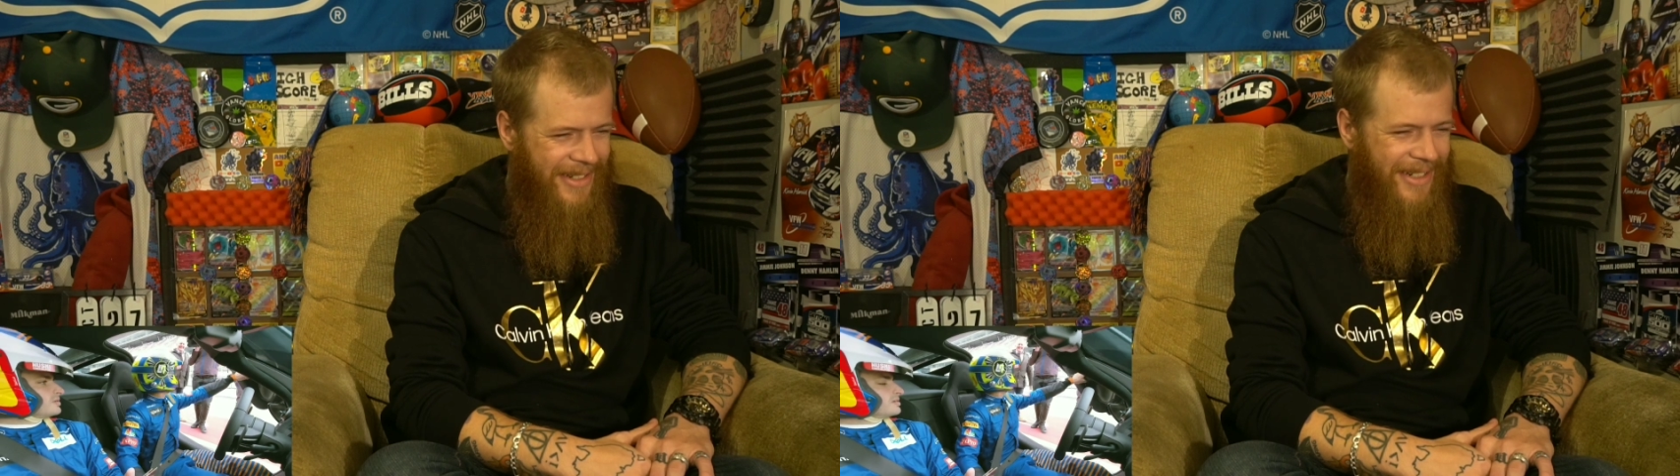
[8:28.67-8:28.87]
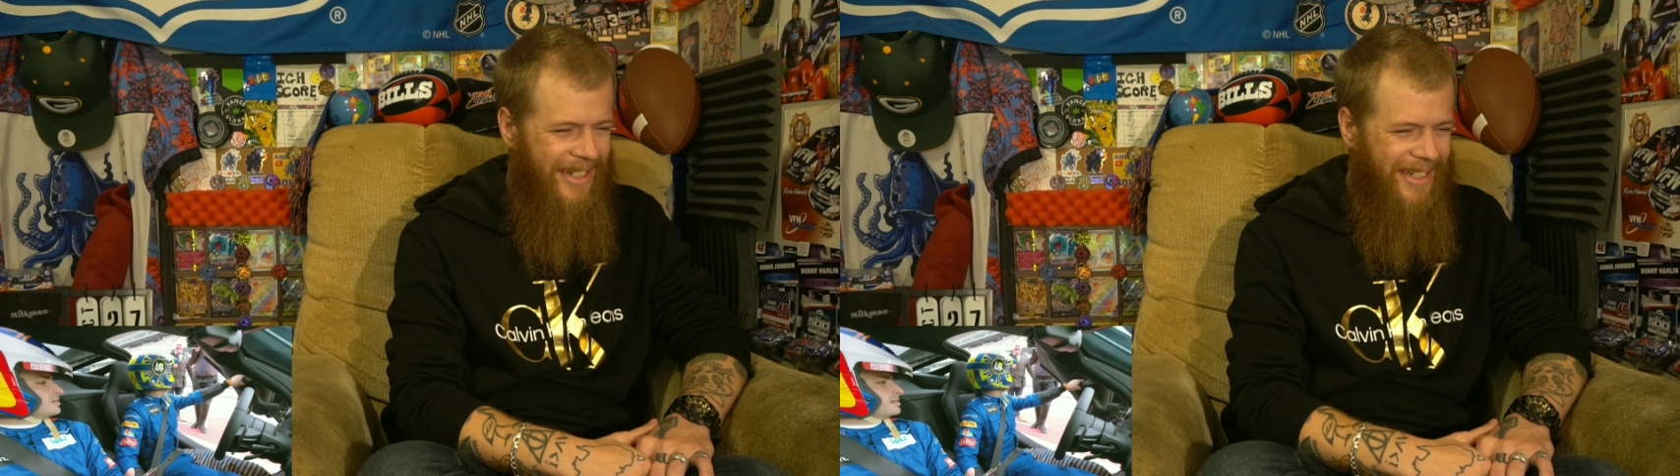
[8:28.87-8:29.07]

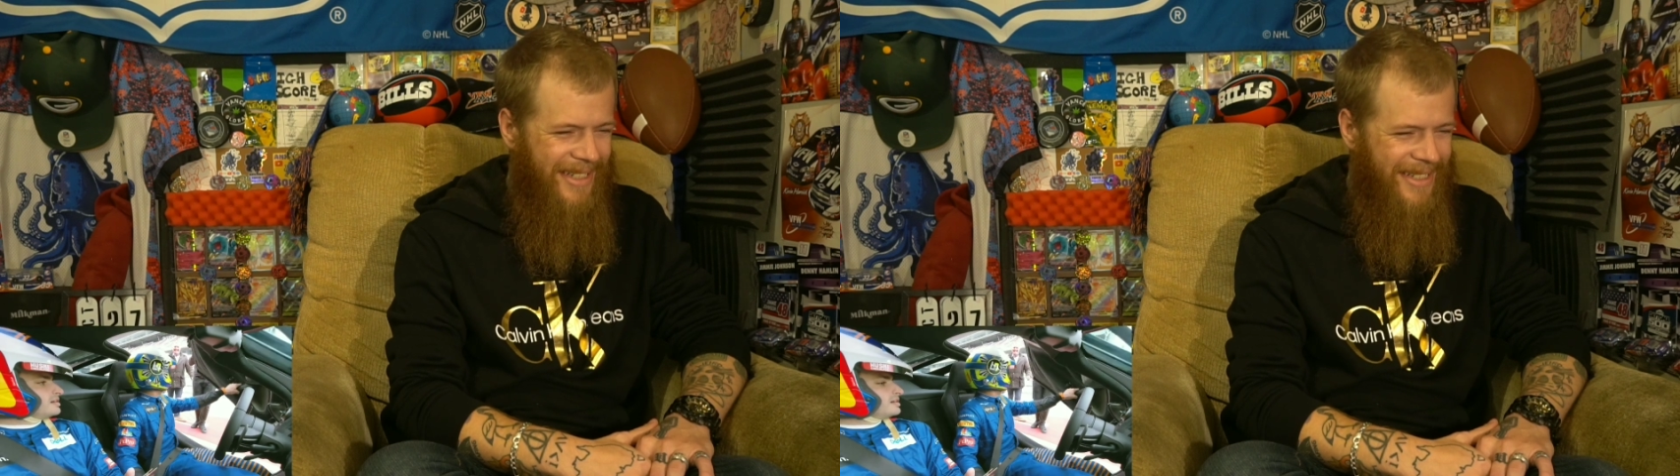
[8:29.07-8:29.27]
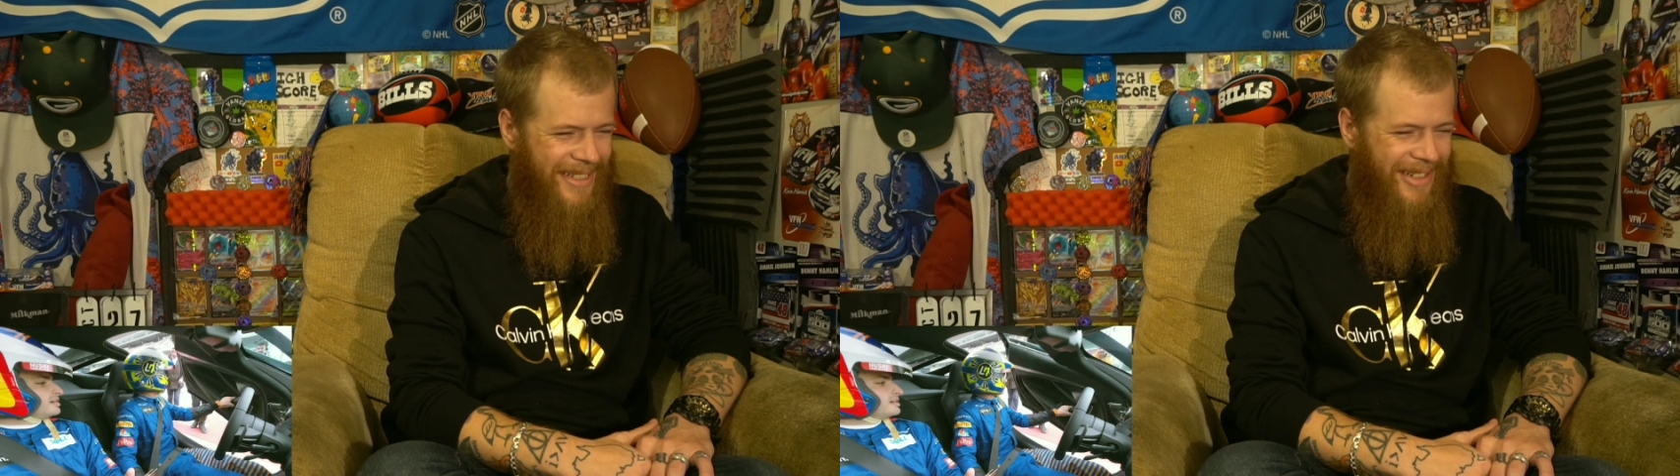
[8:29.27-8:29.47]
All
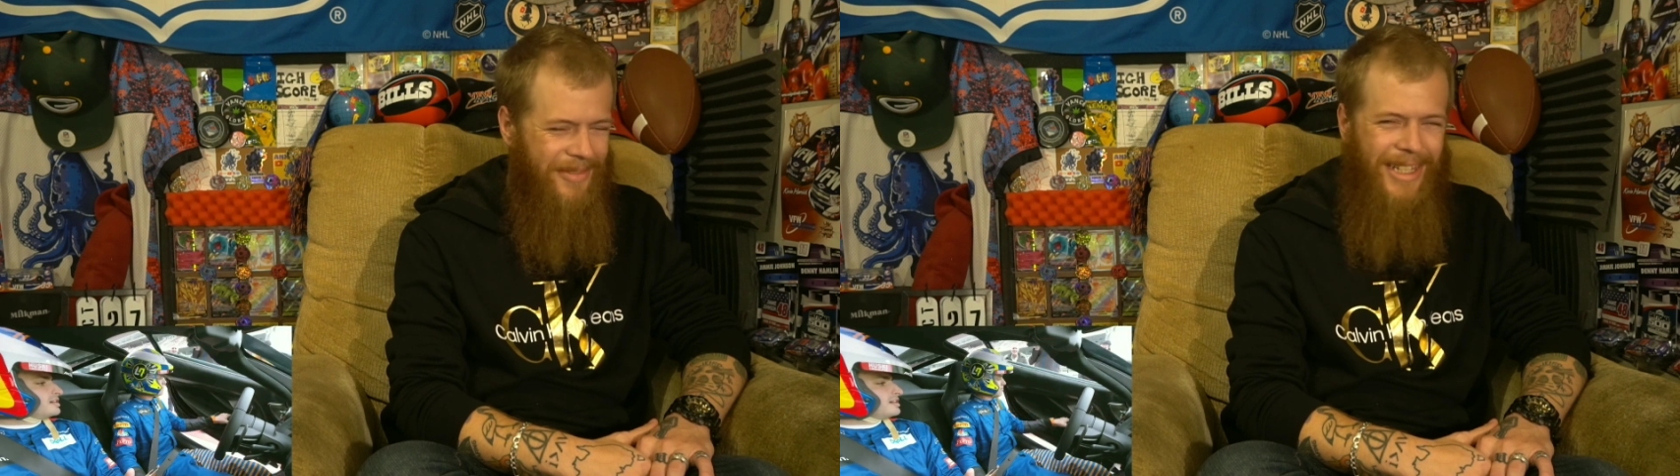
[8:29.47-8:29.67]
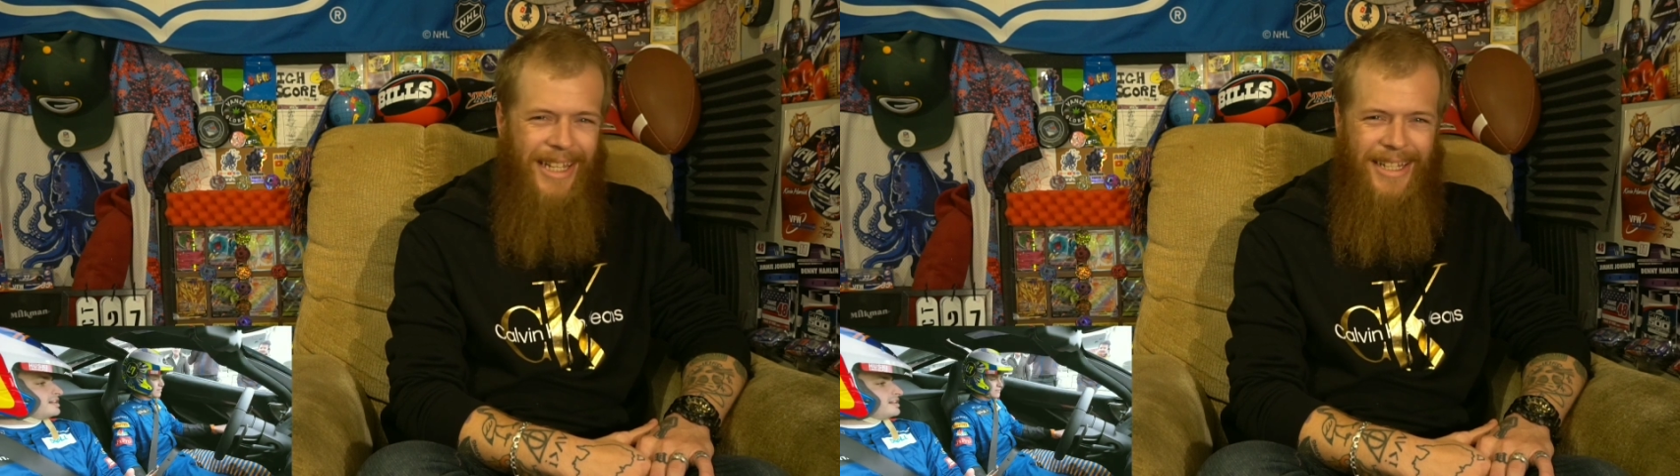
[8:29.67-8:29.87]
right,
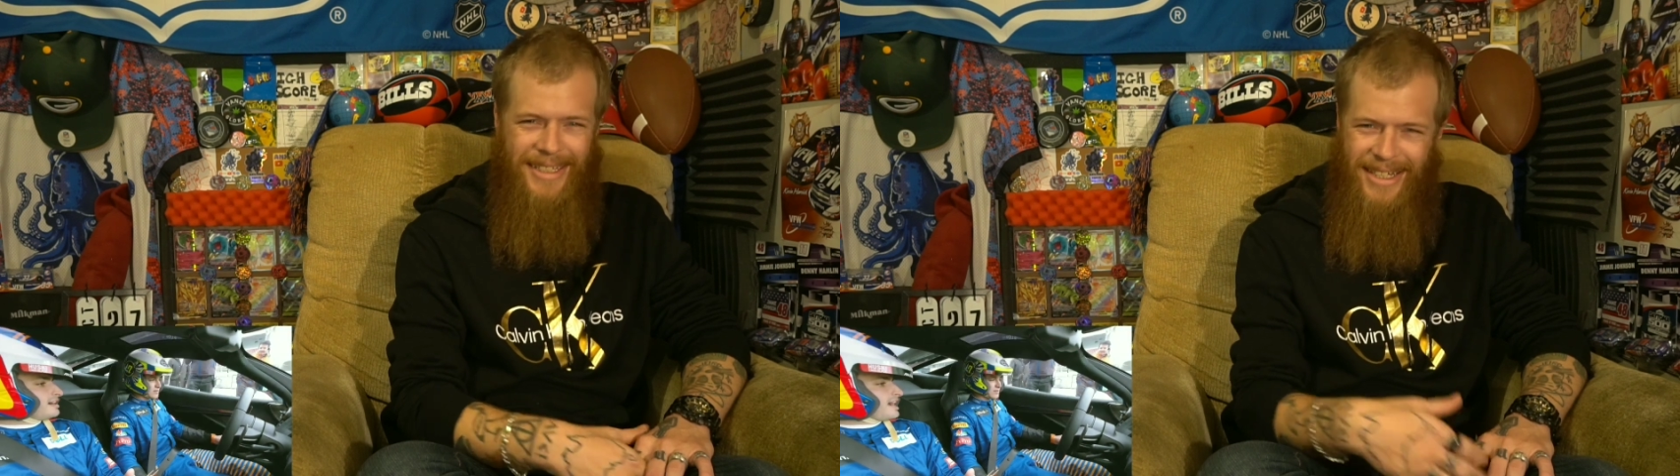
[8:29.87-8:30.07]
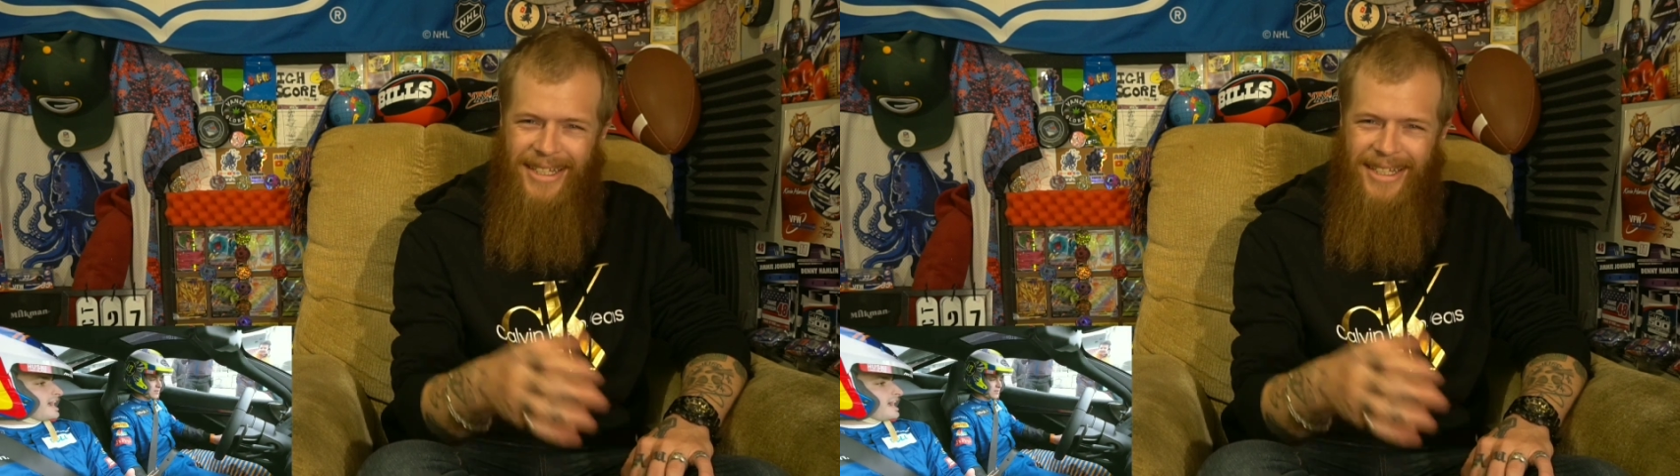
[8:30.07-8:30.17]
tell me that.